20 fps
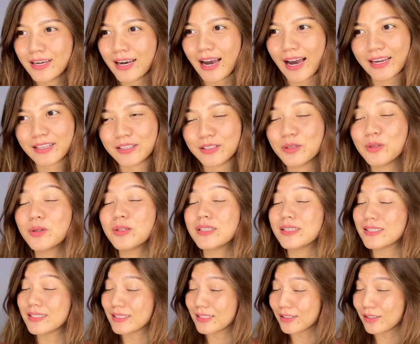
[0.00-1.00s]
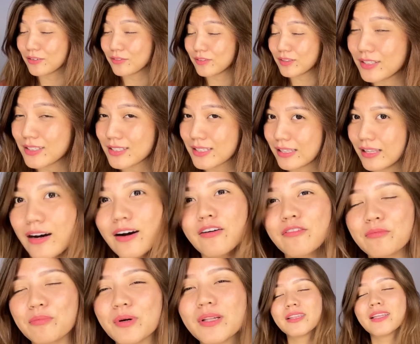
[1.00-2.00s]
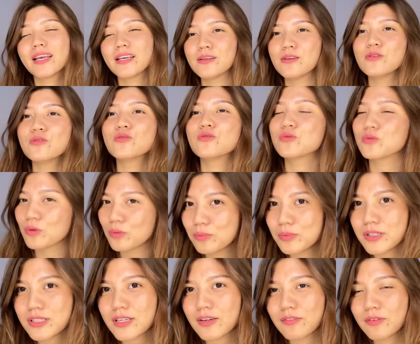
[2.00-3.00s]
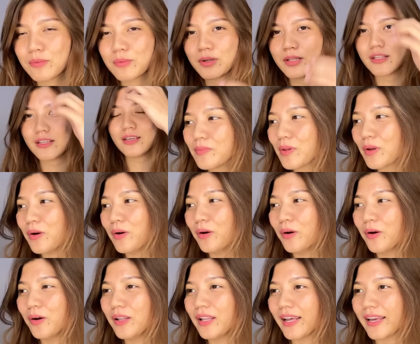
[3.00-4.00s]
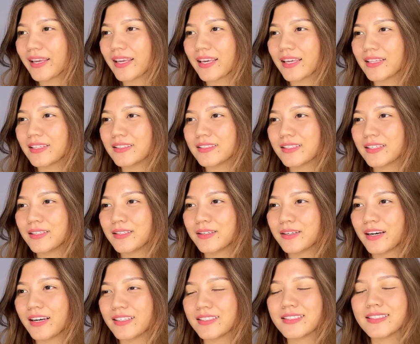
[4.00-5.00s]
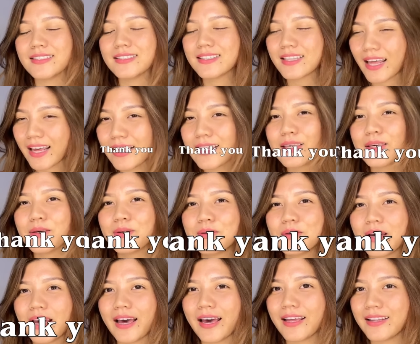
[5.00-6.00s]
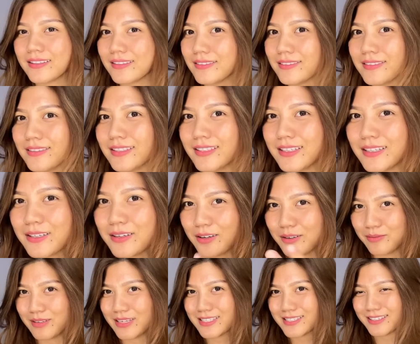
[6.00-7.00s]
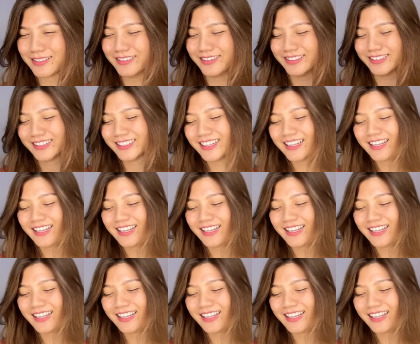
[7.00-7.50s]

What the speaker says: I did not deserve this love, but thank you so much everybody. All I can tell you guys is thank you and God bless you all.